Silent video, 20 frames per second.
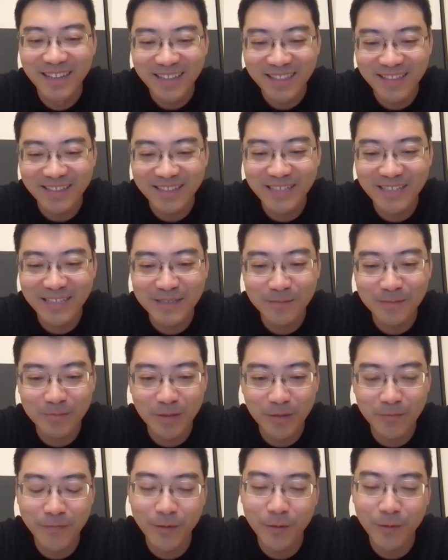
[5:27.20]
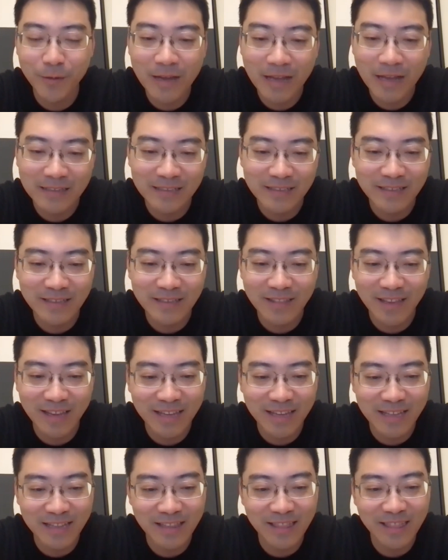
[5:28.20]
the system, if you look at
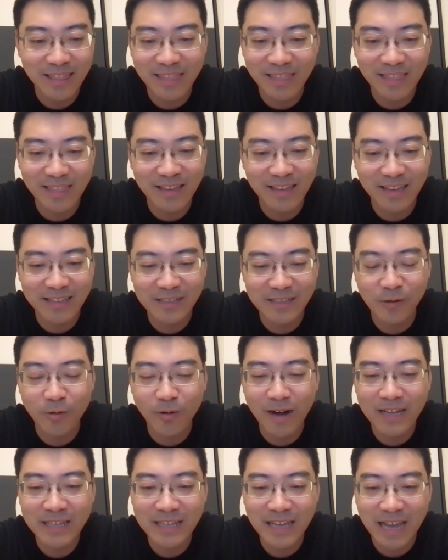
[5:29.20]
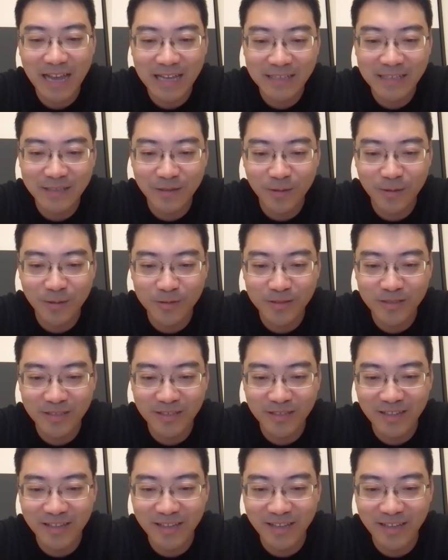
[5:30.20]
it, it already has those
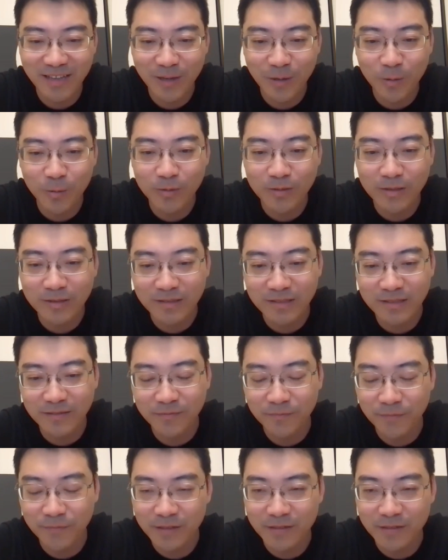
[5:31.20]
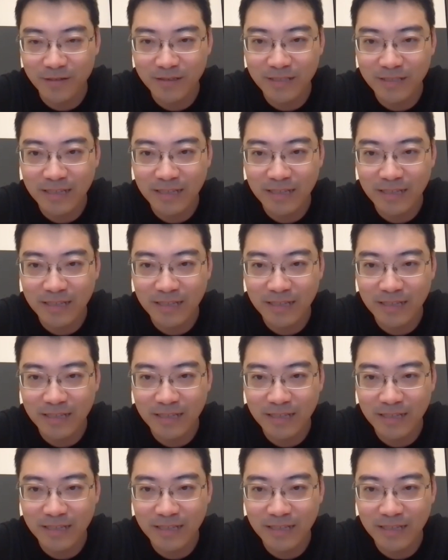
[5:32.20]
good features.